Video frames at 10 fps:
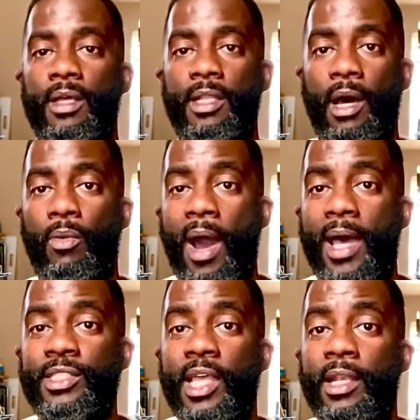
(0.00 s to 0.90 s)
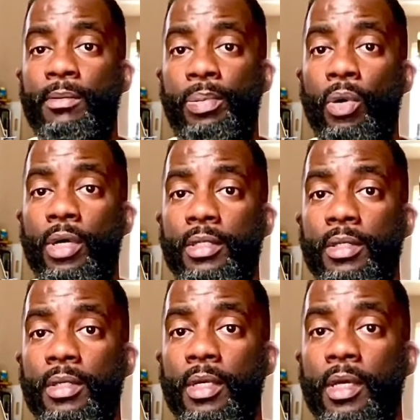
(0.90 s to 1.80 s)
Now, why is that important?
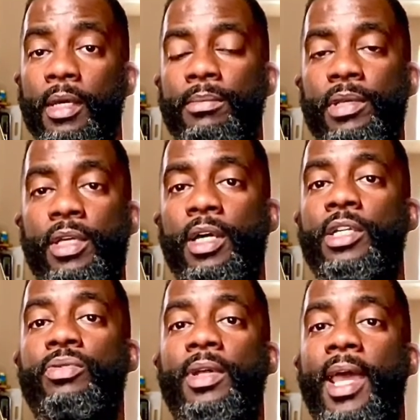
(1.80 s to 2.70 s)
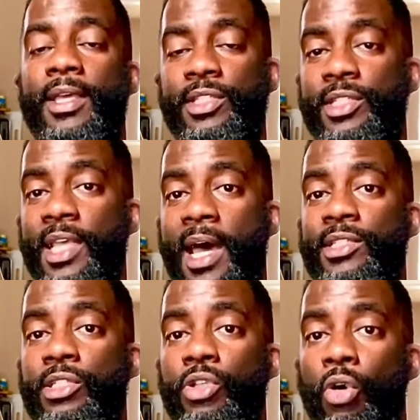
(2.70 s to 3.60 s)
Because when the exercise
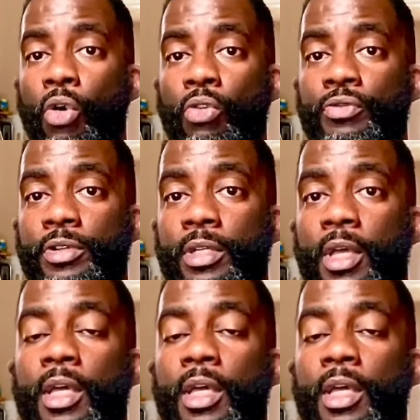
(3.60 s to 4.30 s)
is over,